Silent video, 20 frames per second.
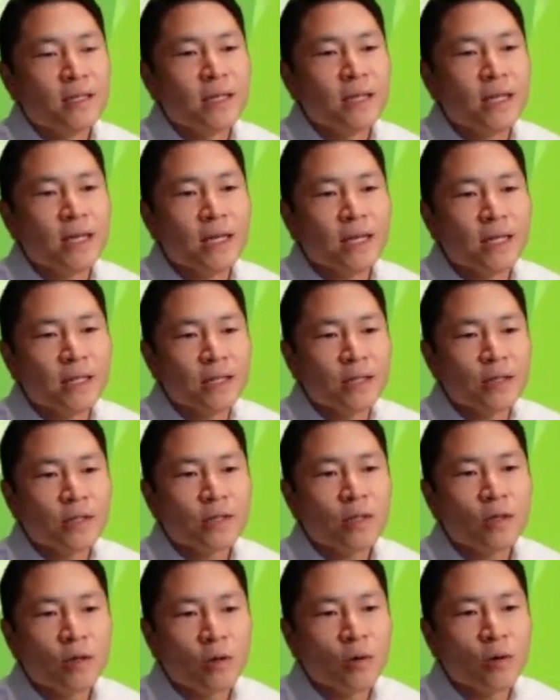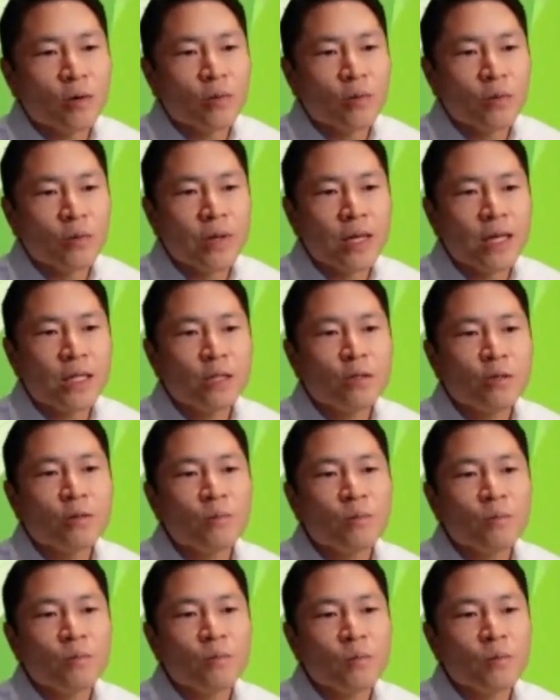And so they
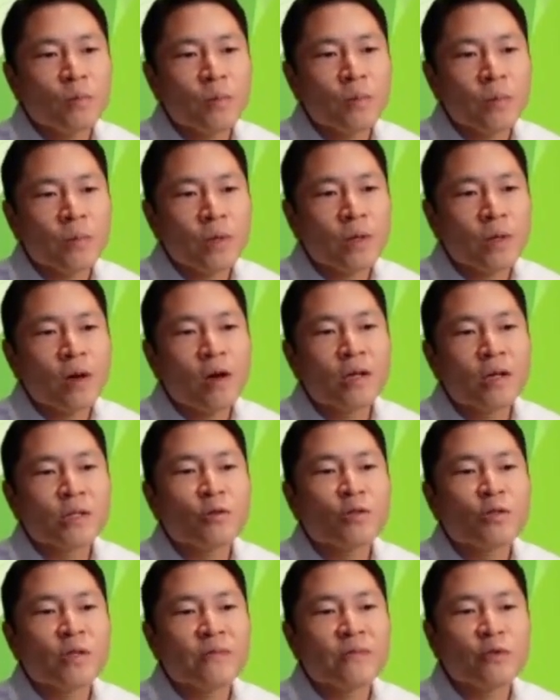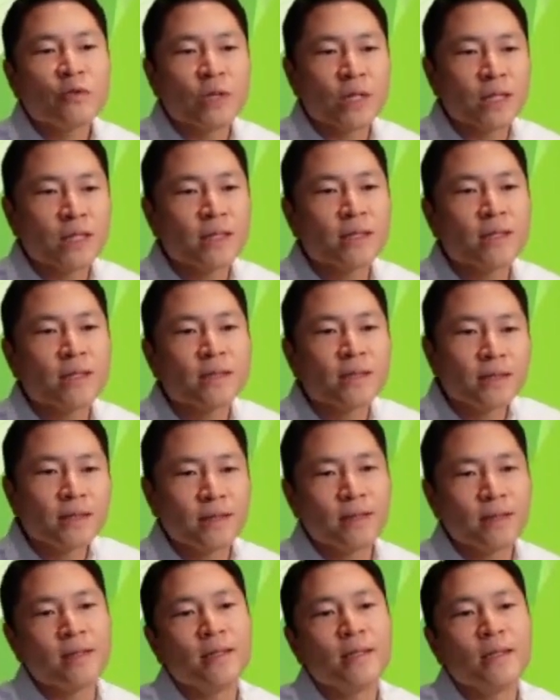do all sorts of tricks
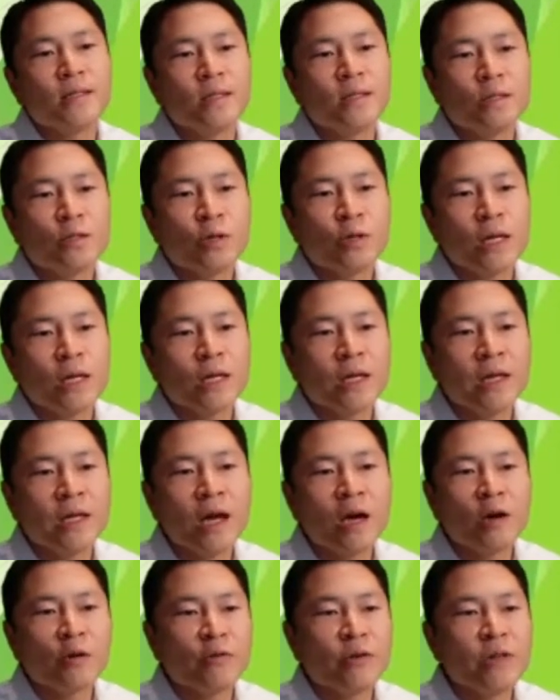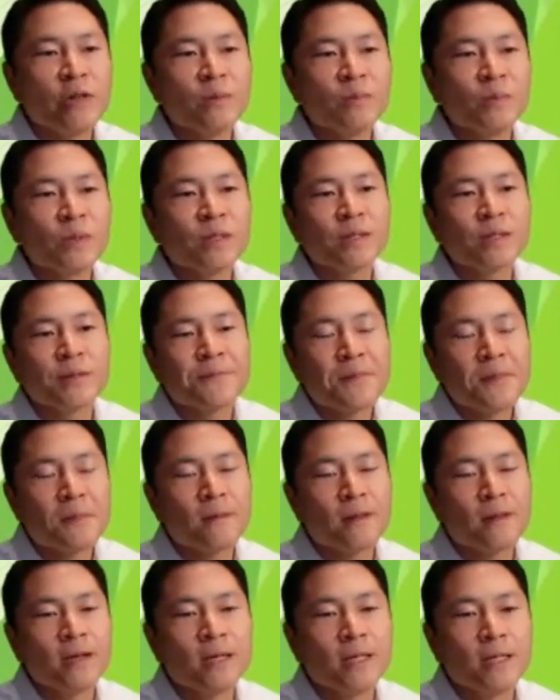to try, in algorithms
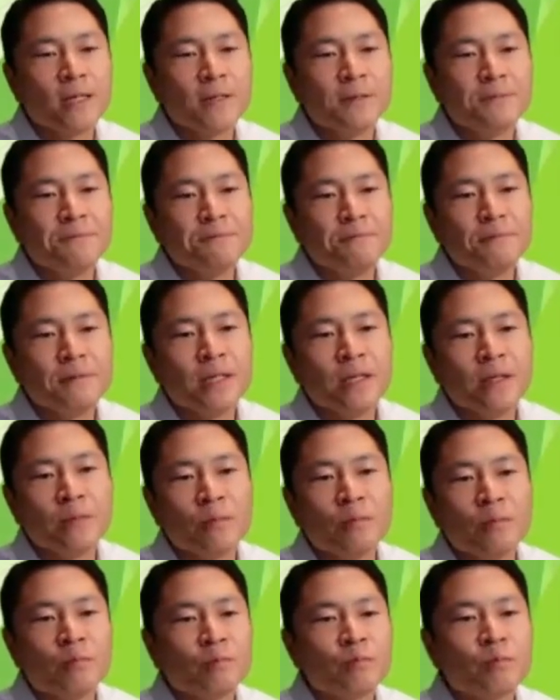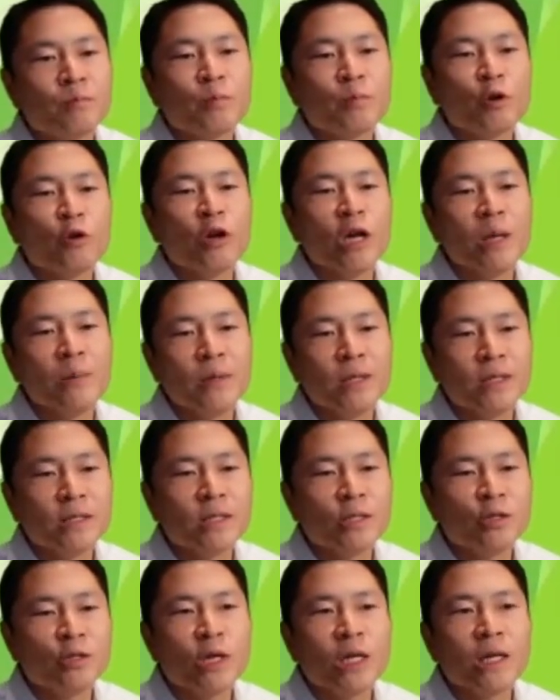in programming,
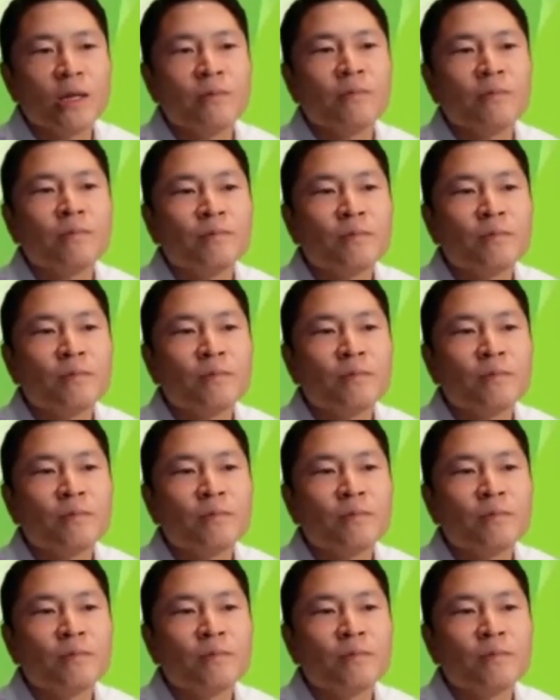to try to